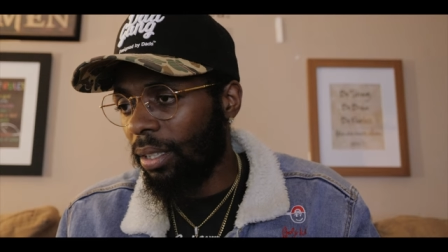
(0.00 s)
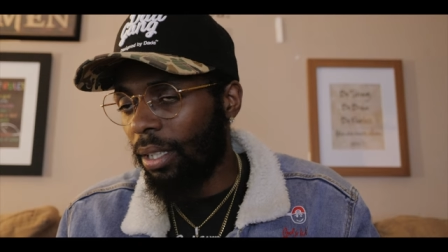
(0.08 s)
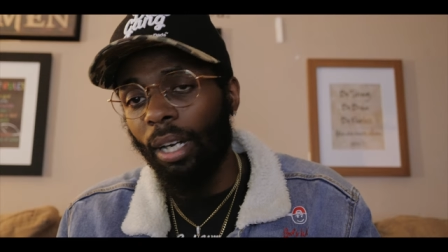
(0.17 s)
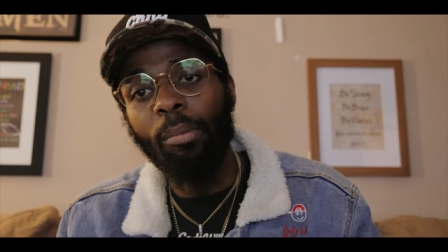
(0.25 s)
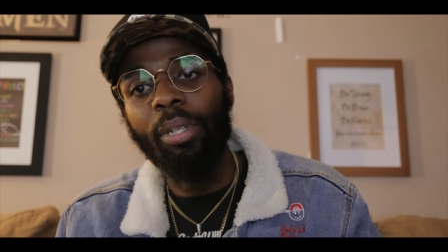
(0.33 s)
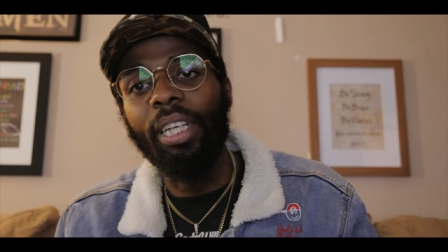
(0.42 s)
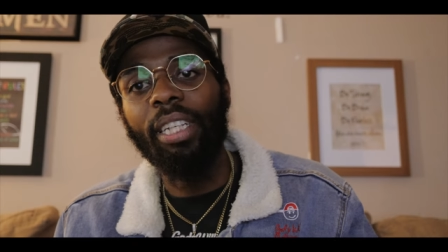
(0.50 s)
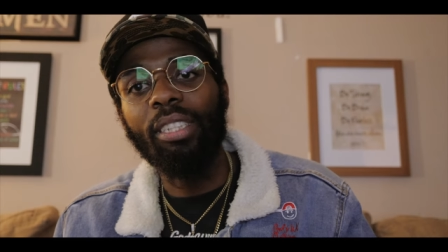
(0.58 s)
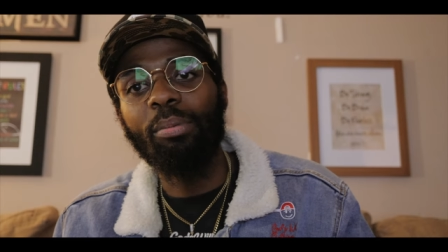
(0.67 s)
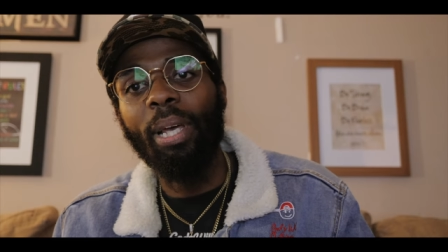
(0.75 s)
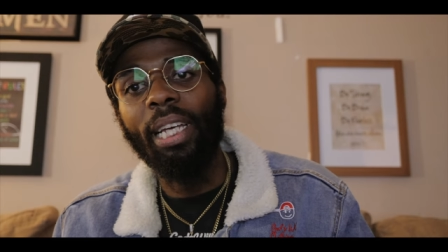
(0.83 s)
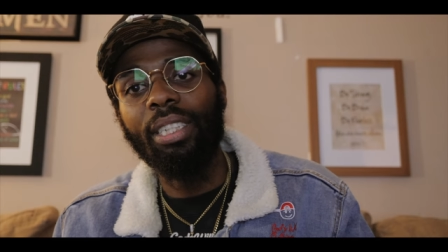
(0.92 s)
come
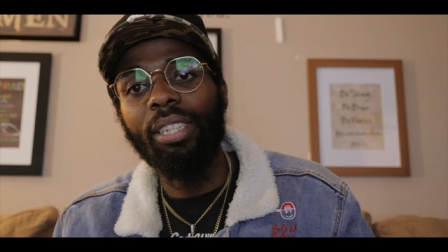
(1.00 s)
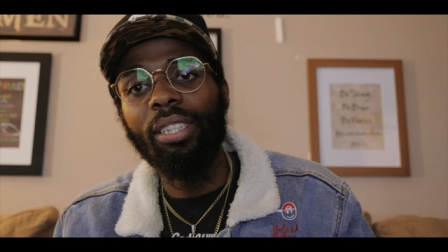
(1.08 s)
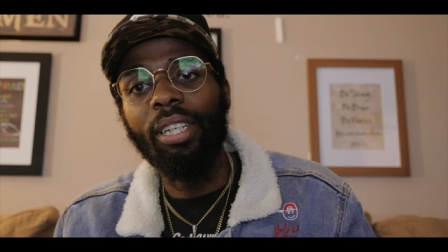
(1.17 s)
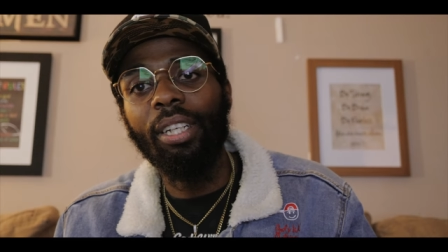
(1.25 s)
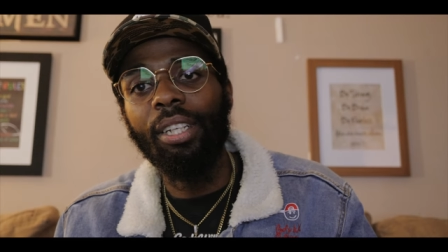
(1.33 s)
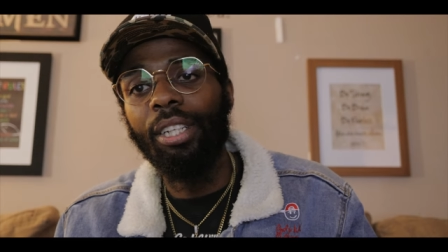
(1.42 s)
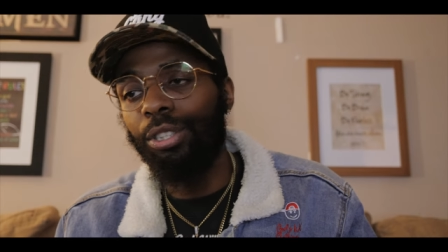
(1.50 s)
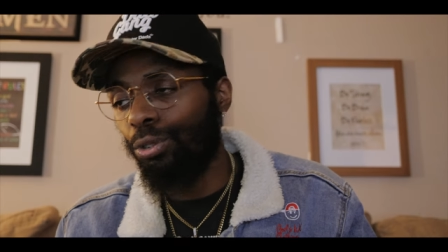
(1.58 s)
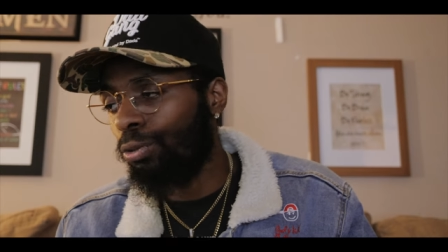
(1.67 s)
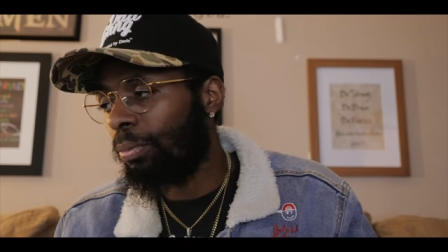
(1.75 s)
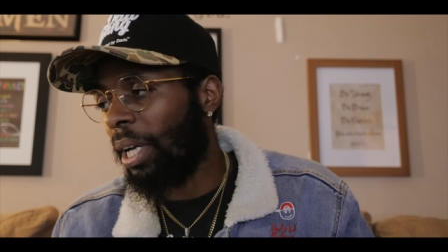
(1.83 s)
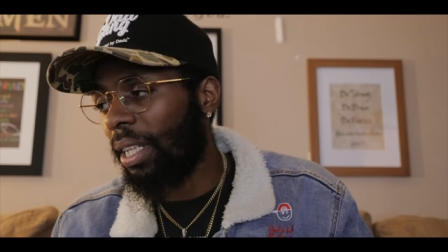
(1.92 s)
against masculinity
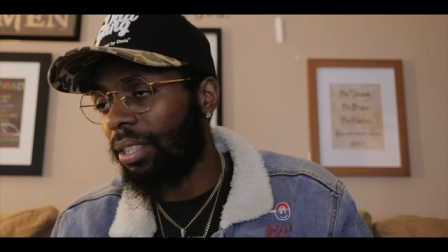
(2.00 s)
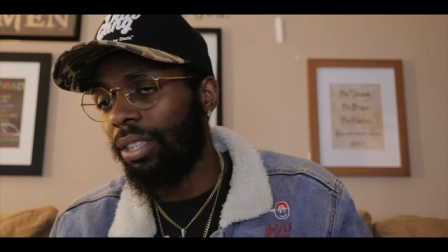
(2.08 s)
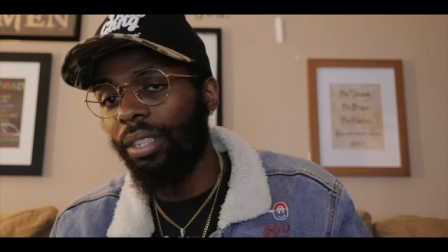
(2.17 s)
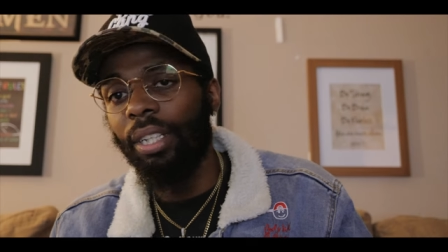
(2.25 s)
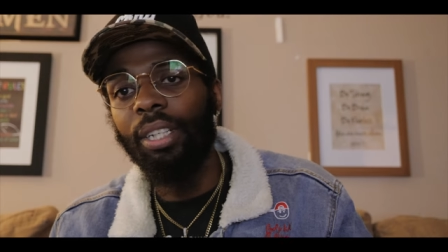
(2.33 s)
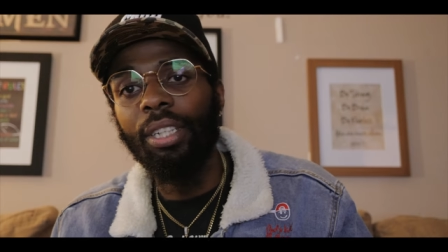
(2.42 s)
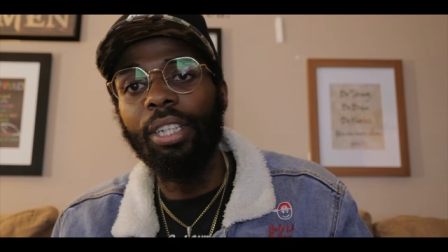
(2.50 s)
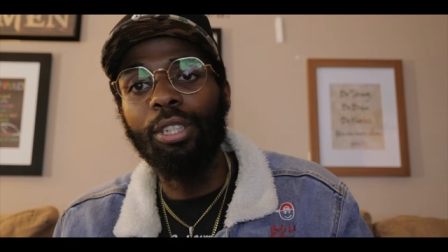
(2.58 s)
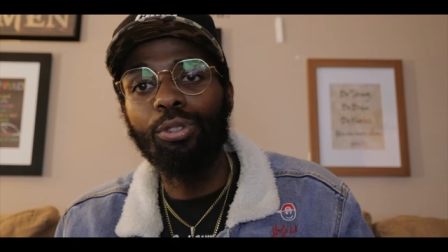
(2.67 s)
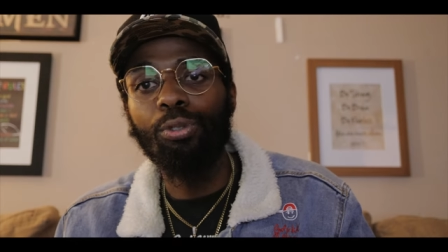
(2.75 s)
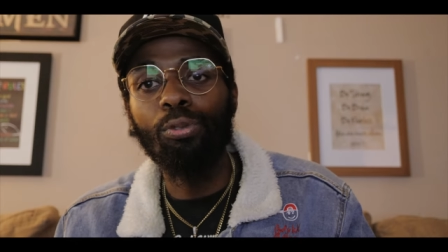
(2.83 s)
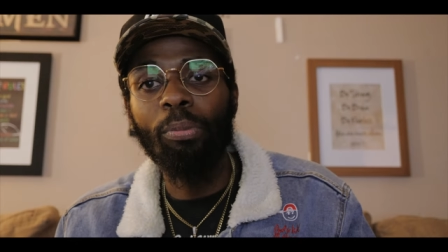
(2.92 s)

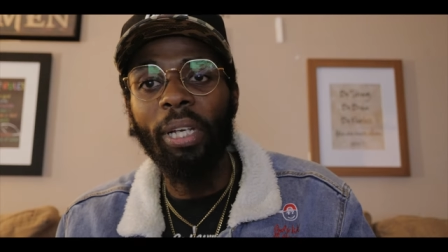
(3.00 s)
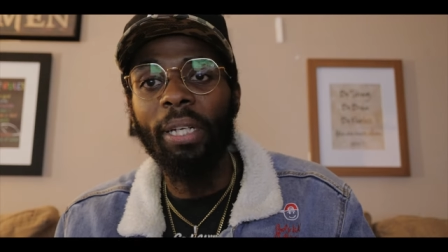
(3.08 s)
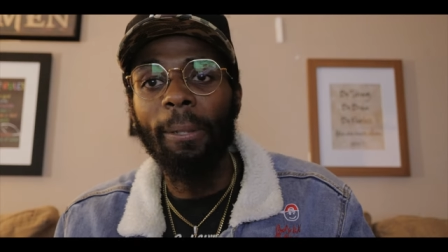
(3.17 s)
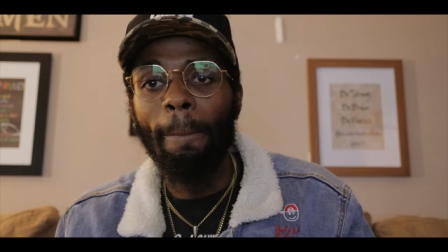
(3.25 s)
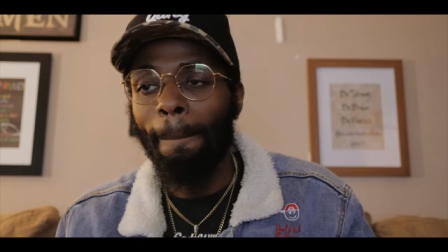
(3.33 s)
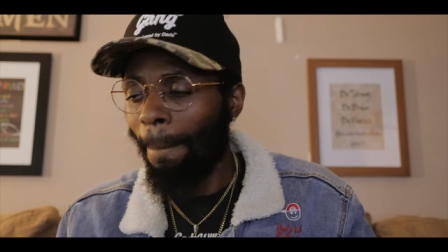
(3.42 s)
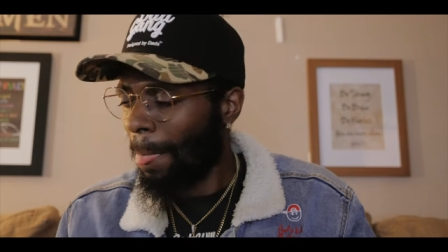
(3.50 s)
and true men.